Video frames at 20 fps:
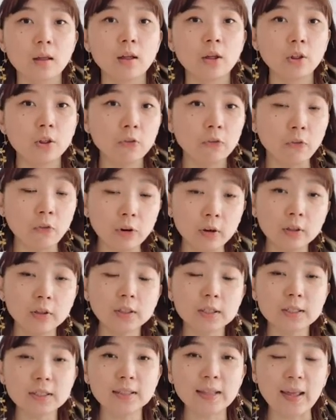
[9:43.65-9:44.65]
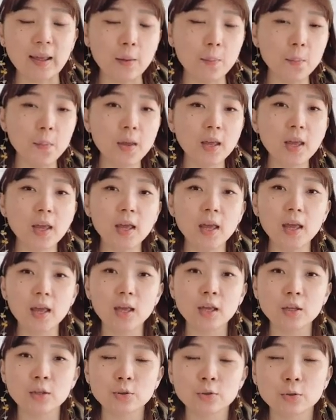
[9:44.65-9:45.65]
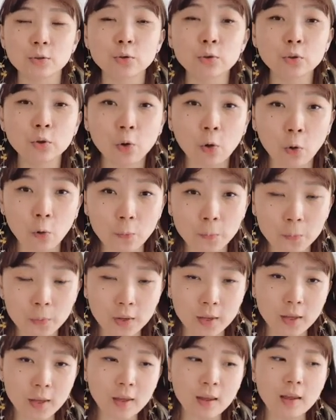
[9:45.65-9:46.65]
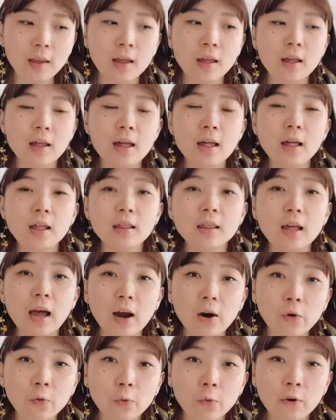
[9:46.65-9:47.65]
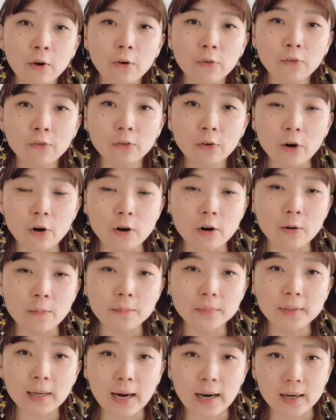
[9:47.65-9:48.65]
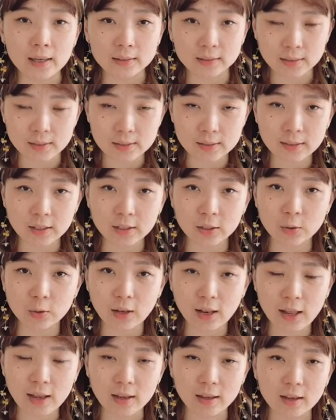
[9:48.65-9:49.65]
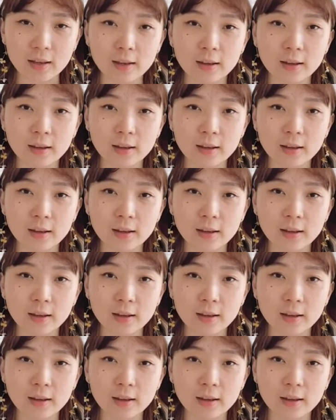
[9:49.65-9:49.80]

The fourth step is to copy the artwork from the artist that you like.